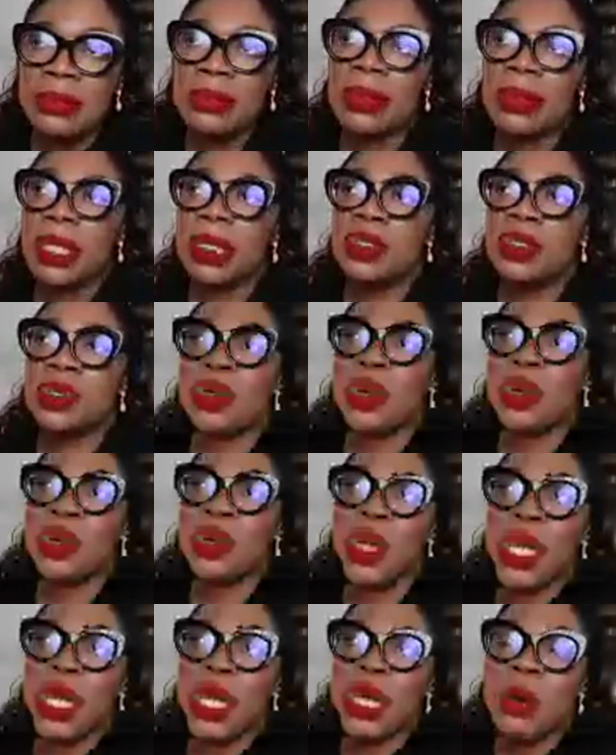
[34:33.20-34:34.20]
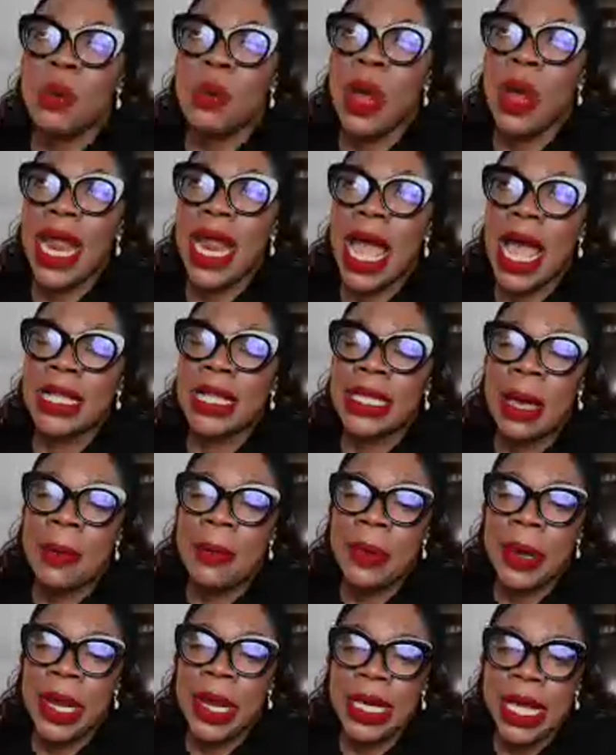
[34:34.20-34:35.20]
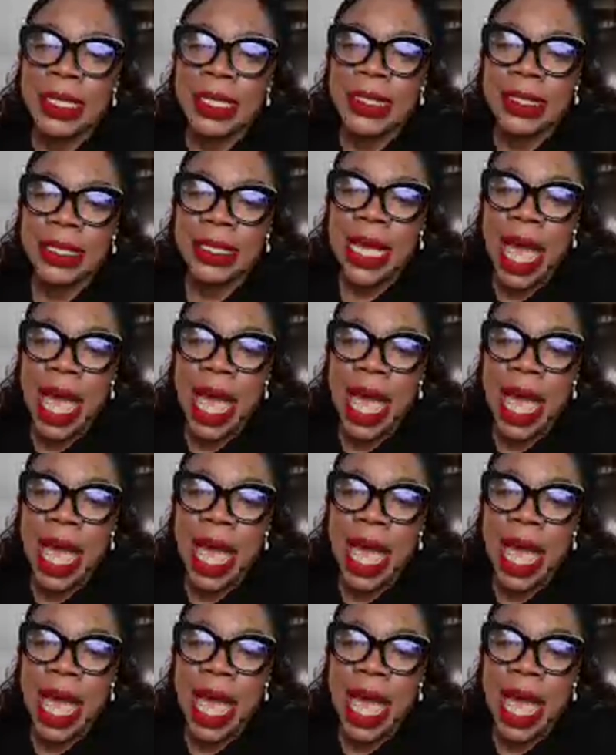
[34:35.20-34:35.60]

So when I had that pregnancy,